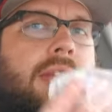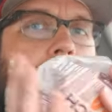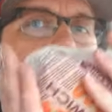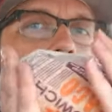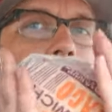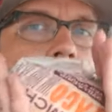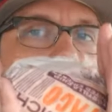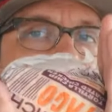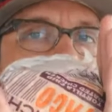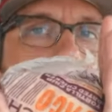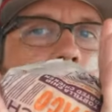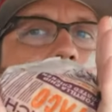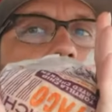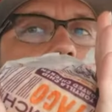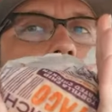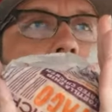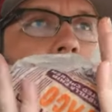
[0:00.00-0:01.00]
This is the
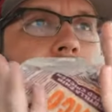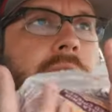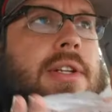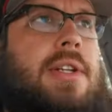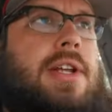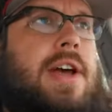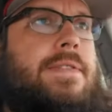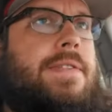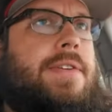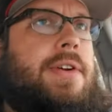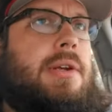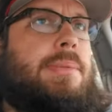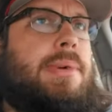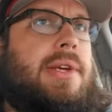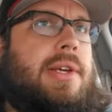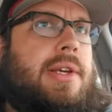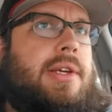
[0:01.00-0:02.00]
size of it, not very
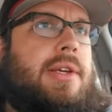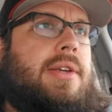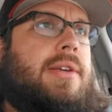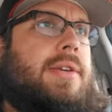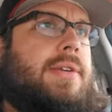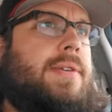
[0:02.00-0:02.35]
big.